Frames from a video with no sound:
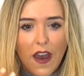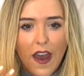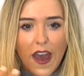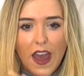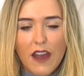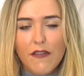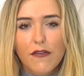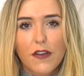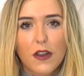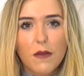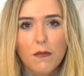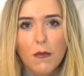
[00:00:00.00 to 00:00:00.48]

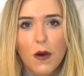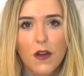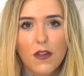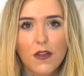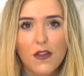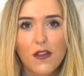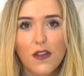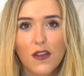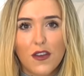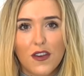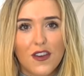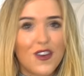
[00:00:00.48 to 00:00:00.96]
every
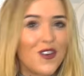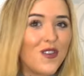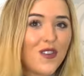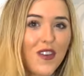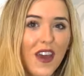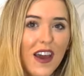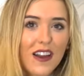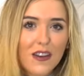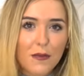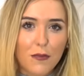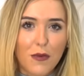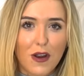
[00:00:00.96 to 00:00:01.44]
month you'd
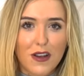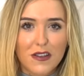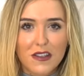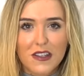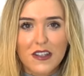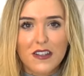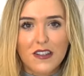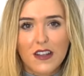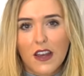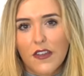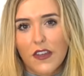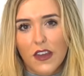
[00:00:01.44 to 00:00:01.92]
get a
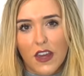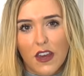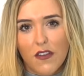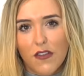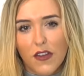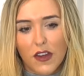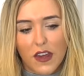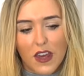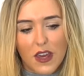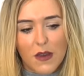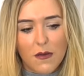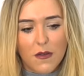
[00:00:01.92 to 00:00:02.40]
present. It's like the
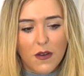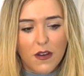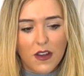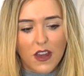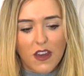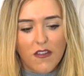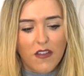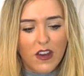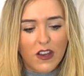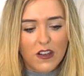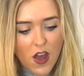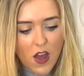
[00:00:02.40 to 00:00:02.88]
gift that keeps on
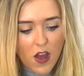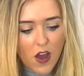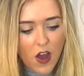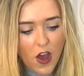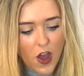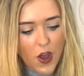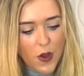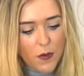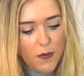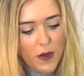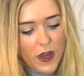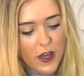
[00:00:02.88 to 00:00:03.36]
giving.
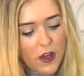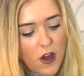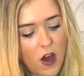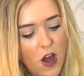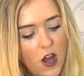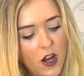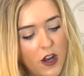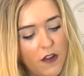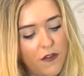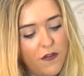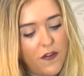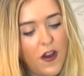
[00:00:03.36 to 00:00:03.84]
Oh my
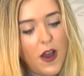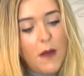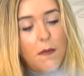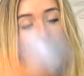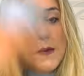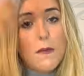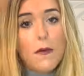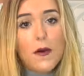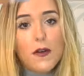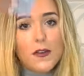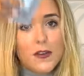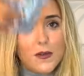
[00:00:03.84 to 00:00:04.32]
god,
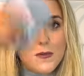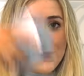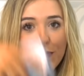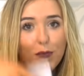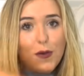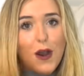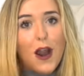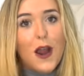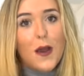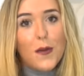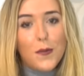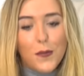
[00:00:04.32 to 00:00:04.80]
I found
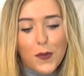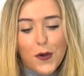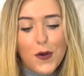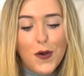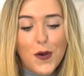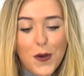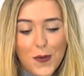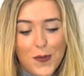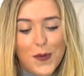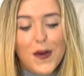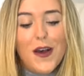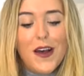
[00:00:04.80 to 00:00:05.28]
my
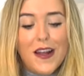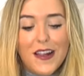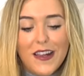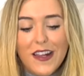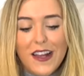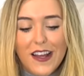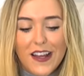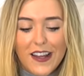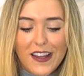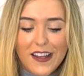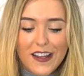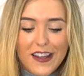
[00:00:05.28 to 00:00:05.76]

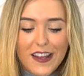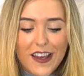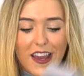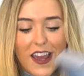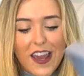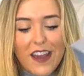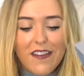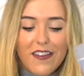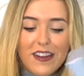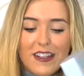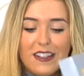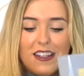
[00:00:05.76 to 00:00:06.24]
Moulton Brown bauble!
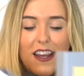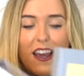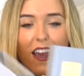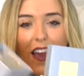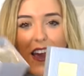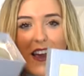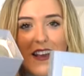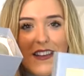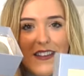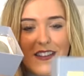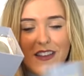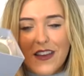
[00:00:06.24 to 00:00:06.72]
Here
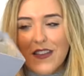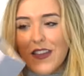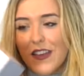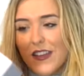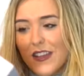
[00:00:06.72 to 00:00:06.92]
it is! So